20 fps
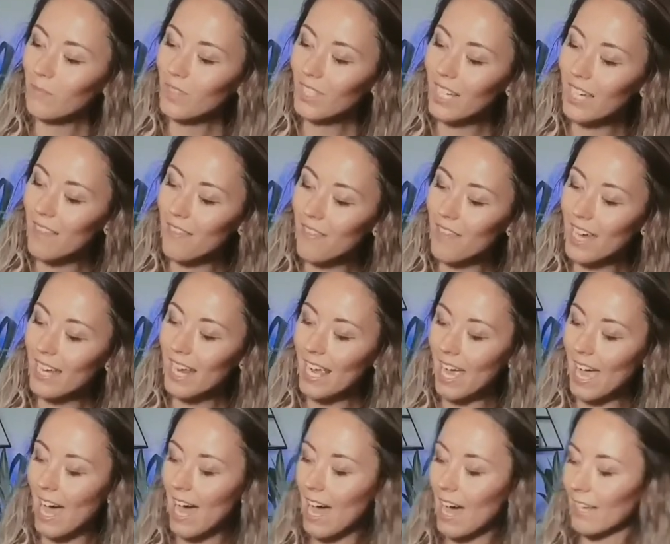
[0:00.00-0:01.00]
then I
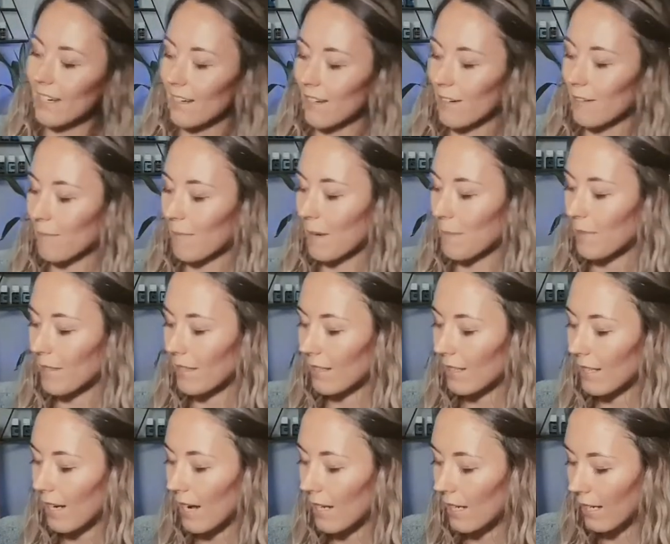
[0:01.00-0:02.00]
add, I put the
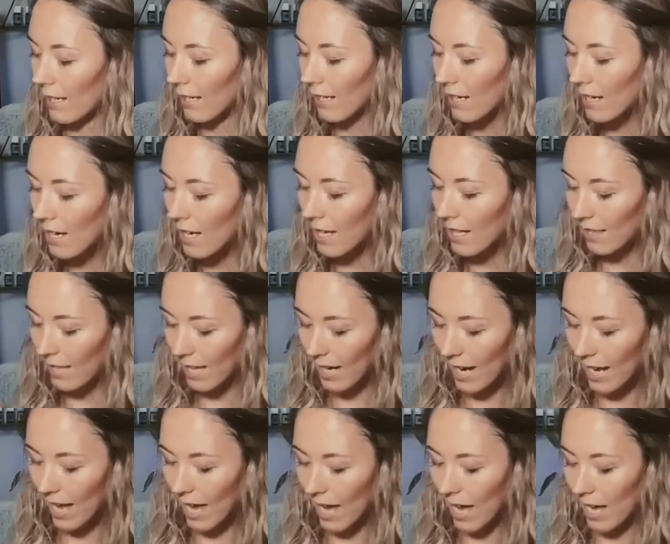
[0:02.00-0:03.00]
lid on here. Then I
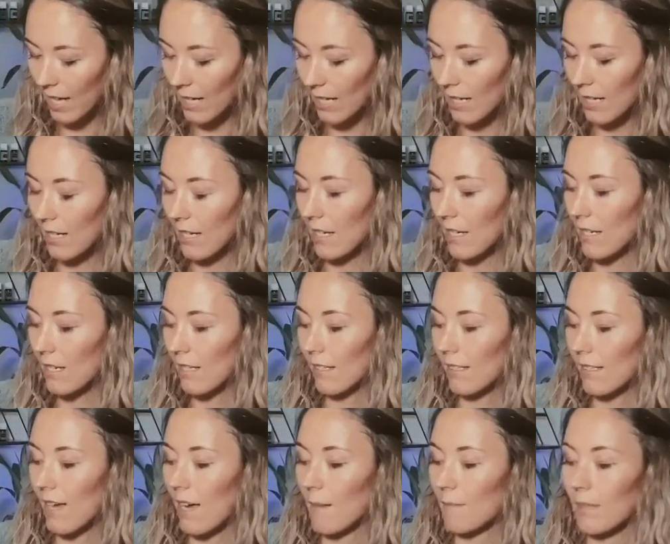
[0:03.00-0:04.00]
add
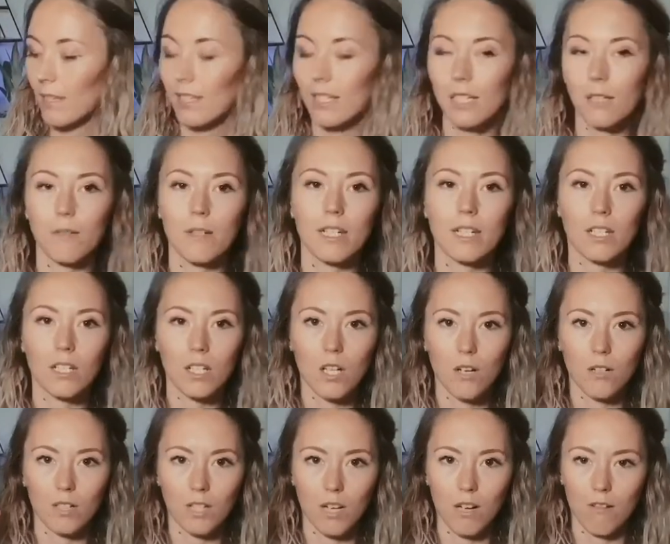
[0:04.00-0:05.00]
some liquid
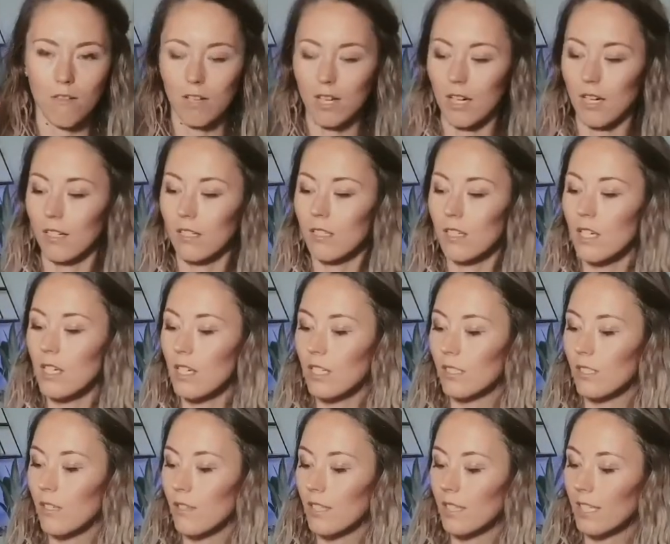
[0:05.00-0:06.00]
coconut oil.
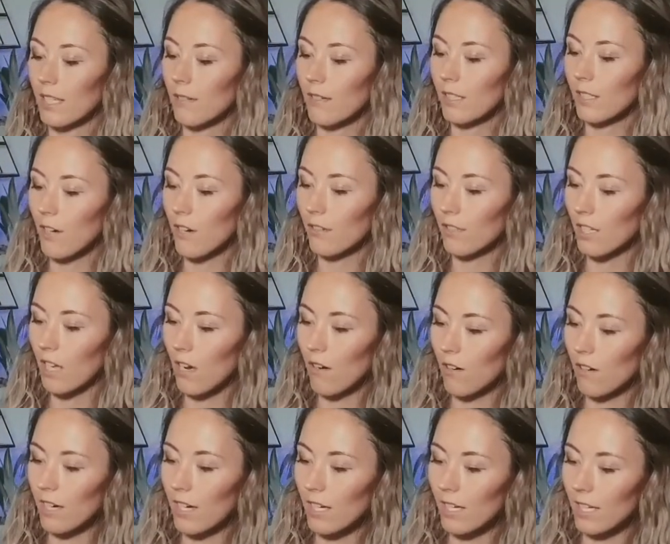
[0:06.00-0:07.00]
So the liquid coconut
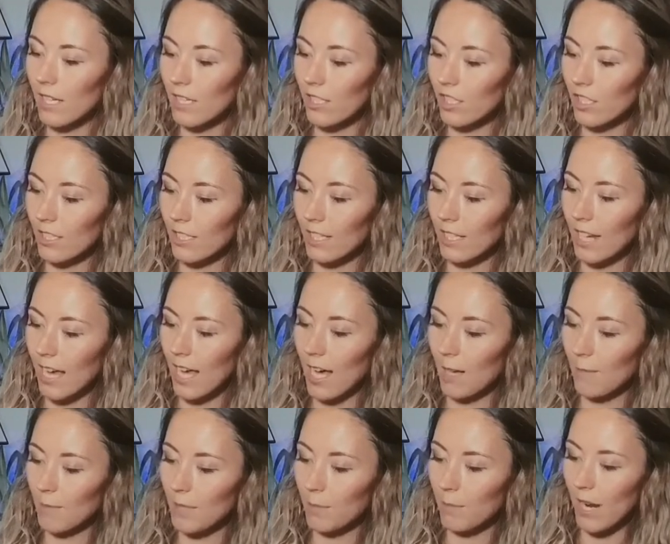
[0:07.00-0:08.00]
oil is just gonna
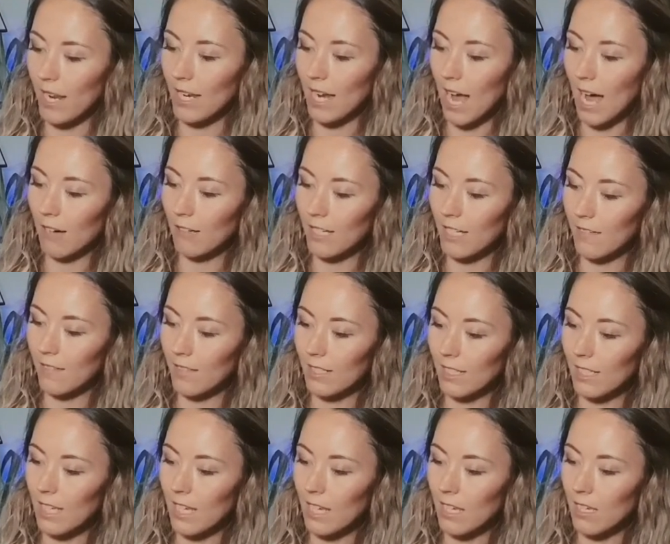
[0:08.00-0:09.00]
help spread it out
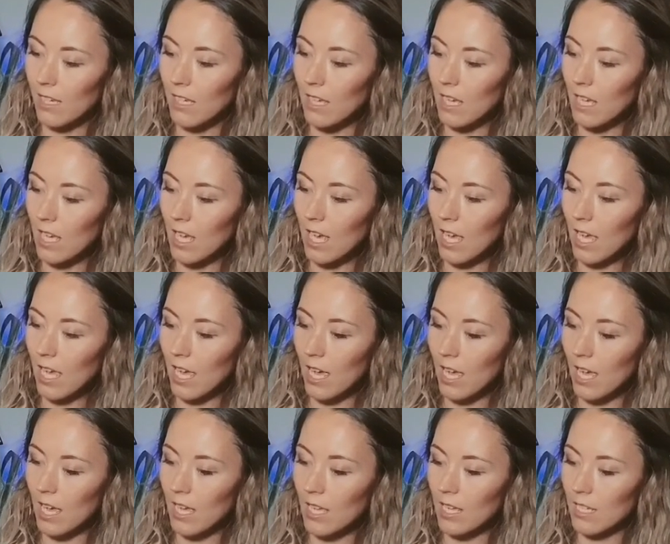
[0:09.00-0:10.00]
evenly,
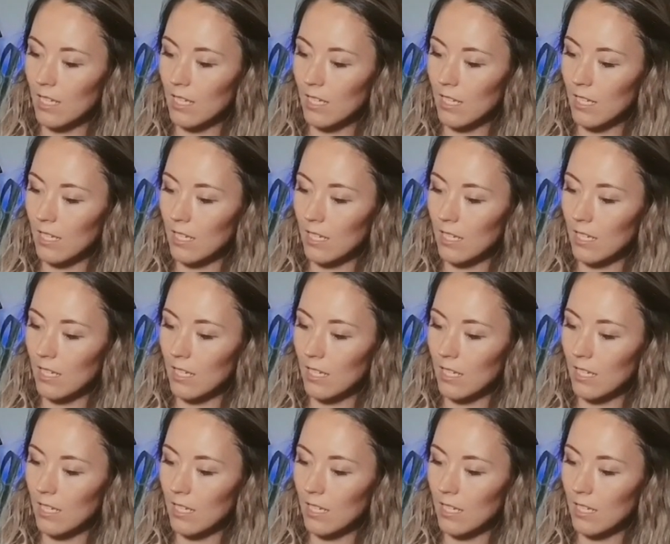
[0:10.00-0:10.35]
and